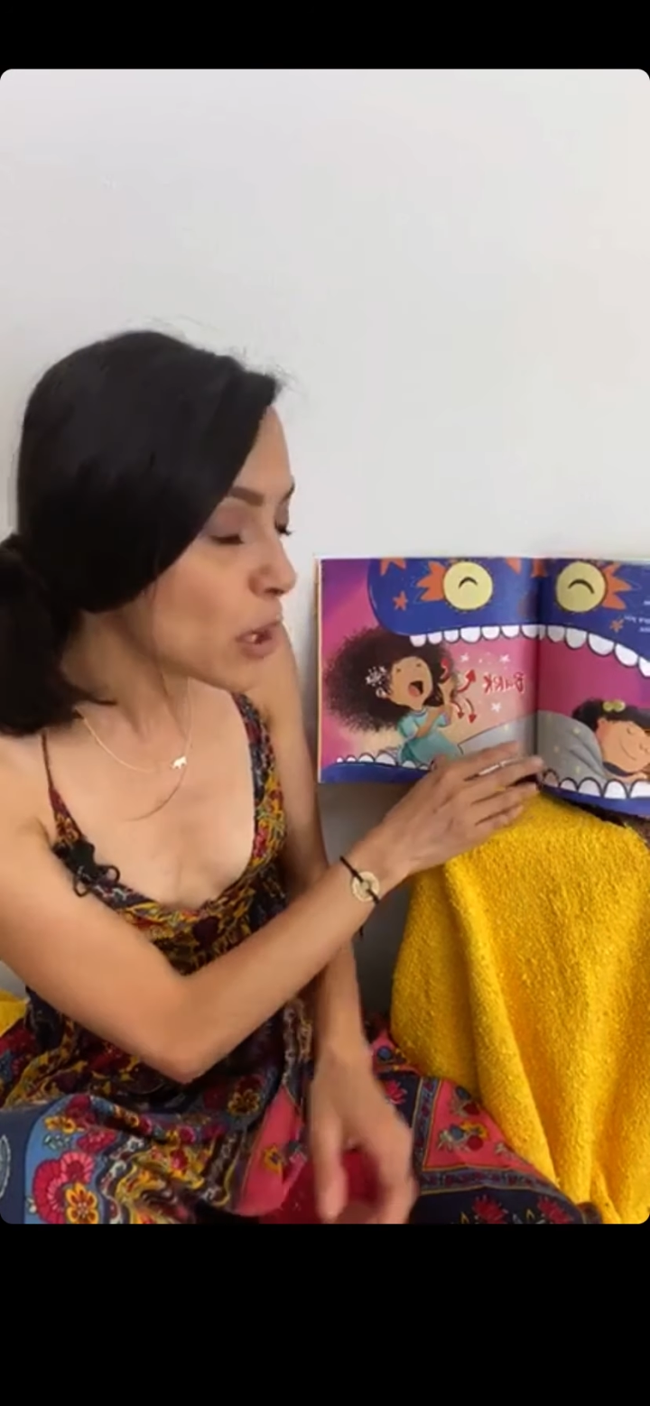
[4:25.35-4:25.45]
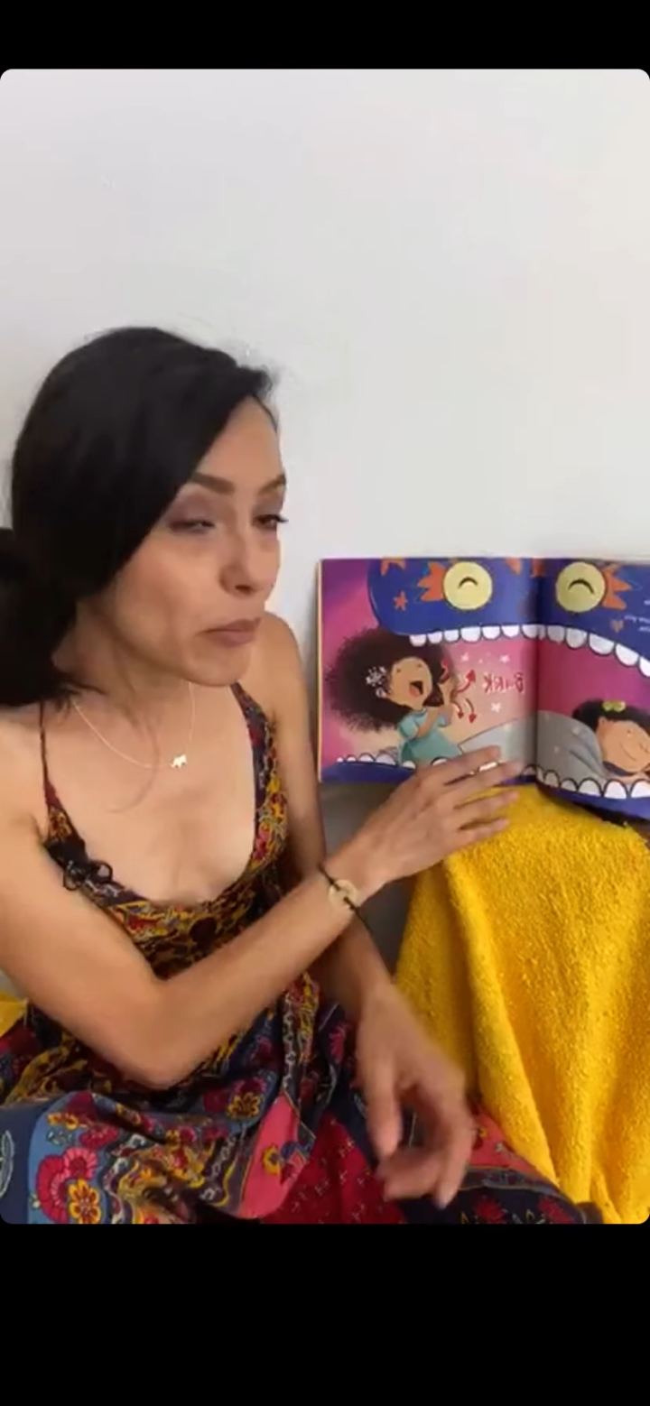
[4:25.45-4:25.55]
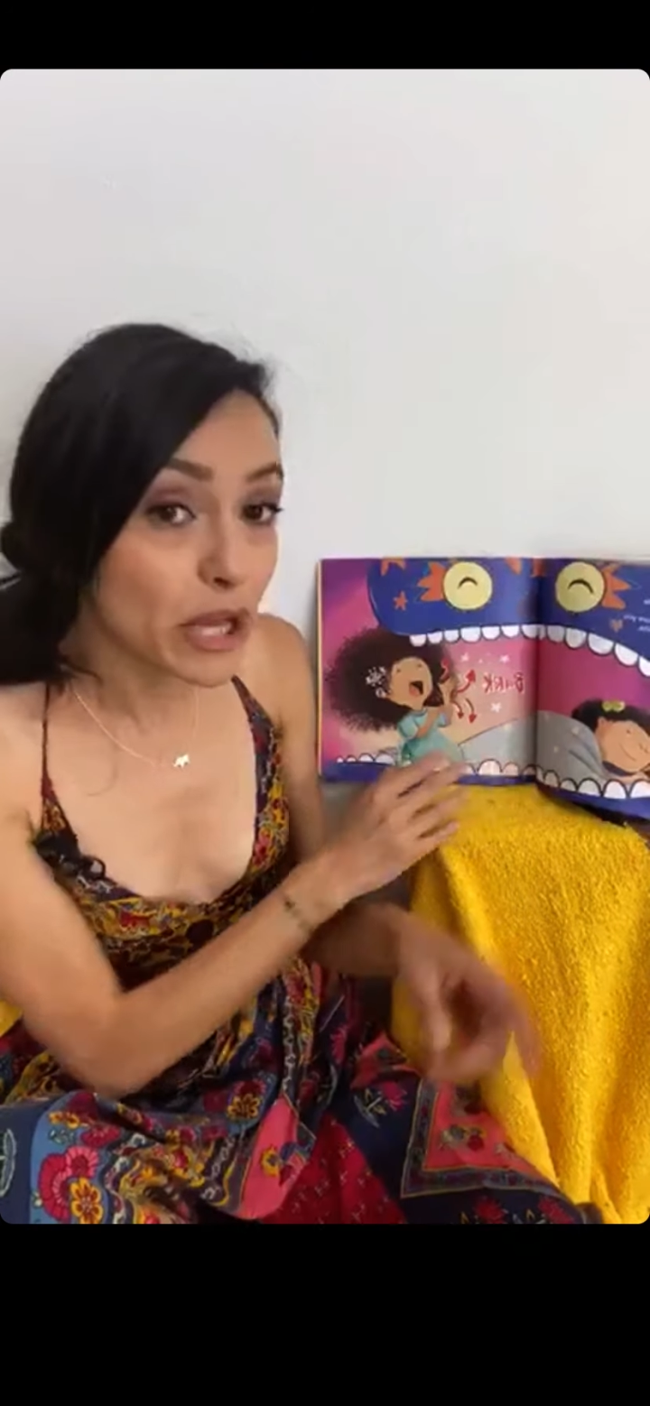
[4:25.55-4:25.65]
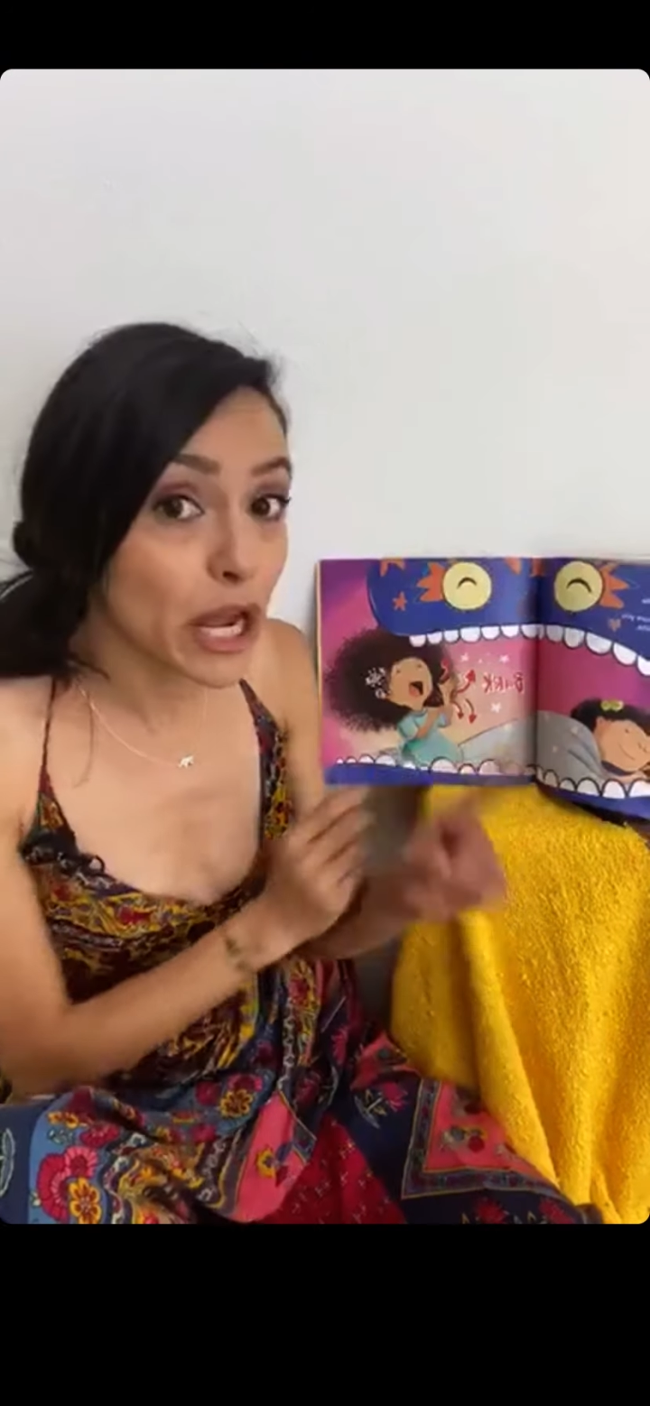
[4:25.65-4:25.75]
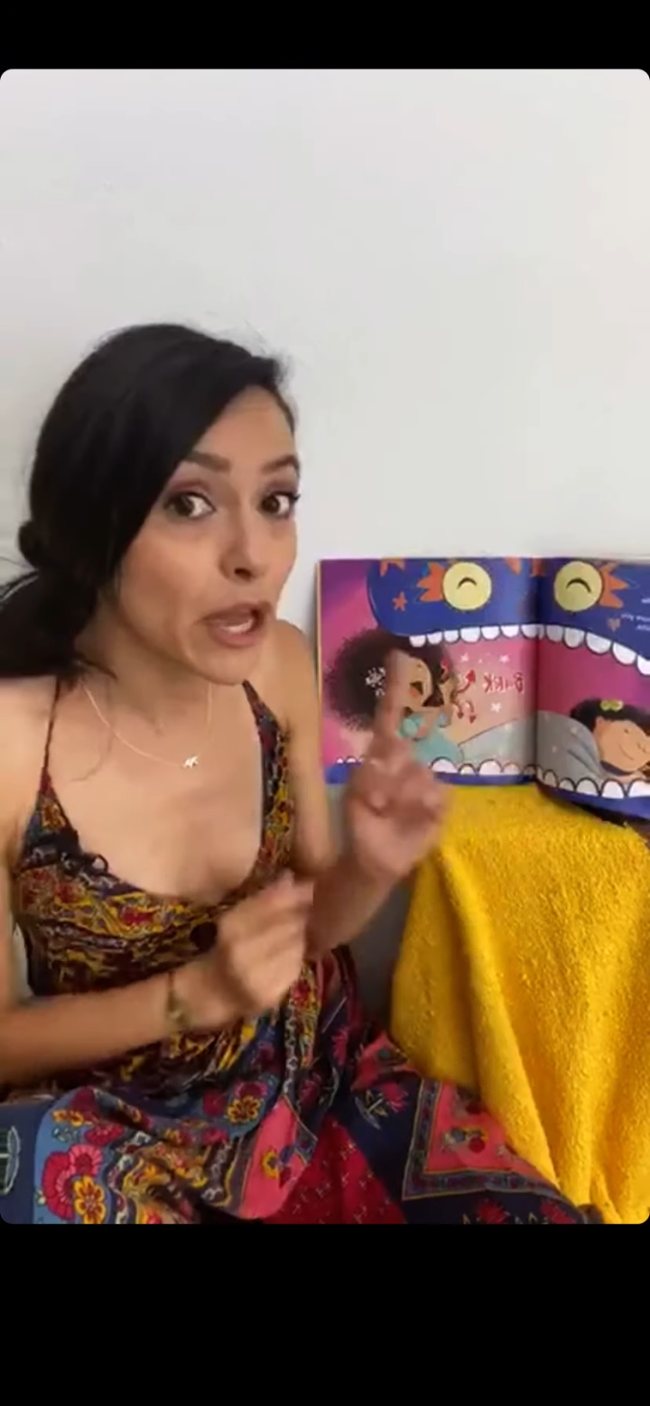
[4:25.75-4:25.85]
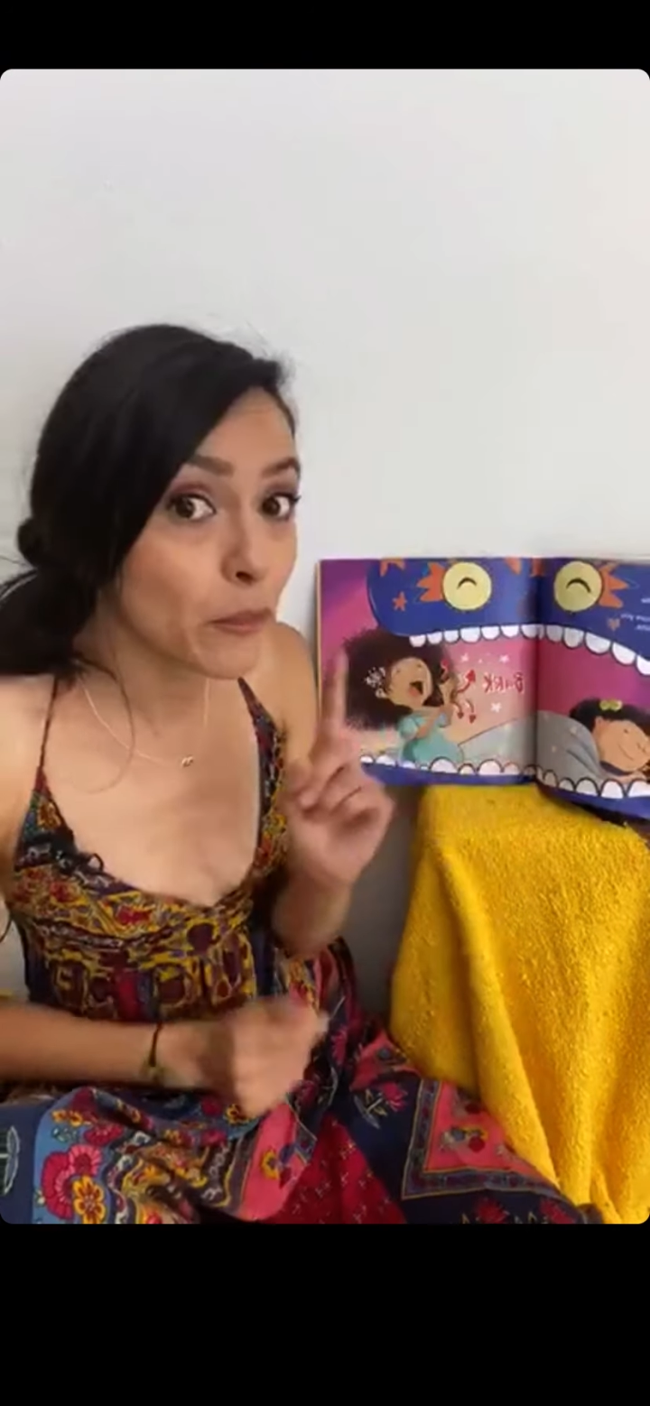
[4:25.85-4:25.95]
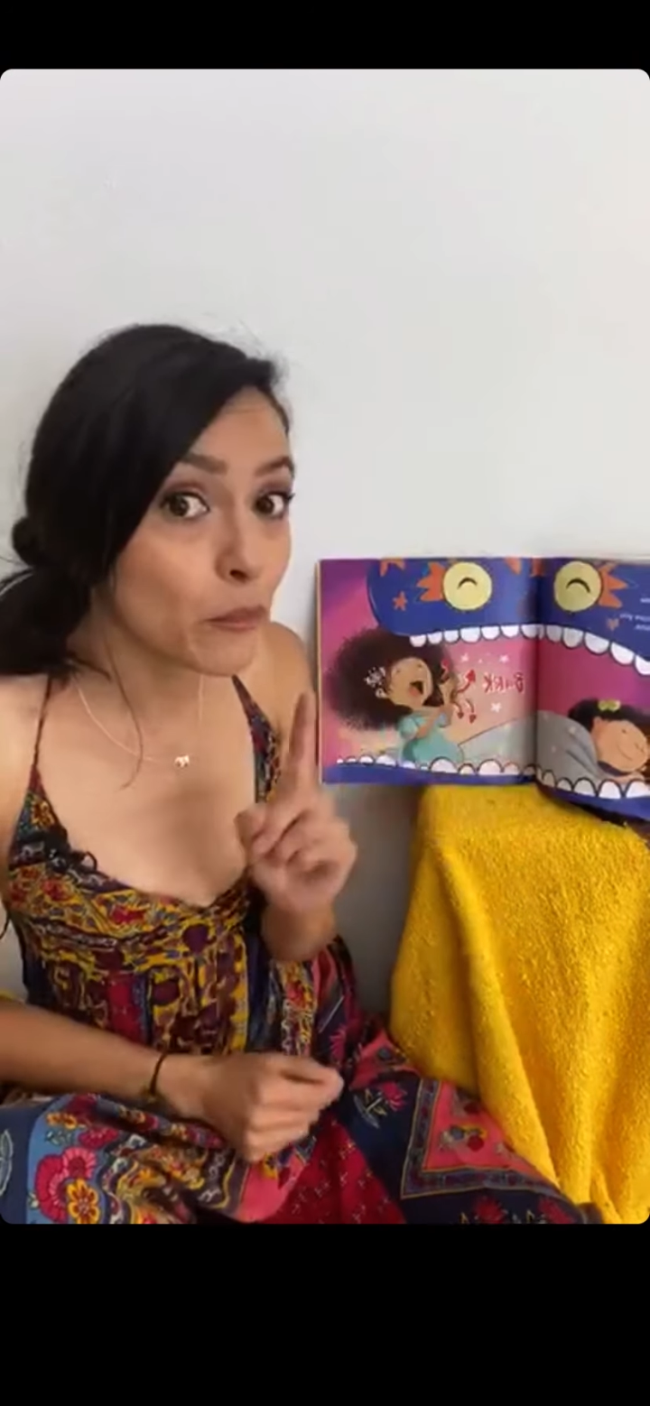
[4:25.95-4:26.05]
but I